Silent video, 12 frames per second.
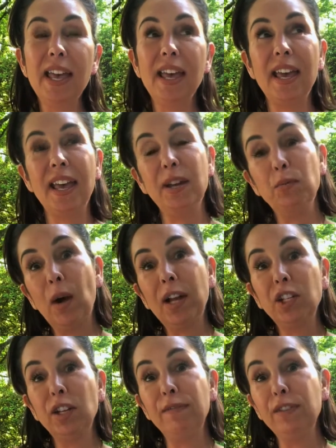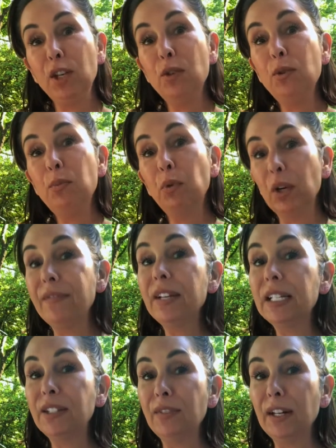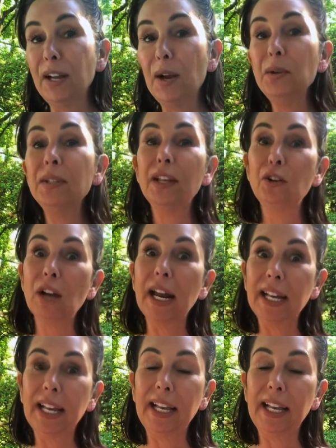and watch a few previous videos that'll kind of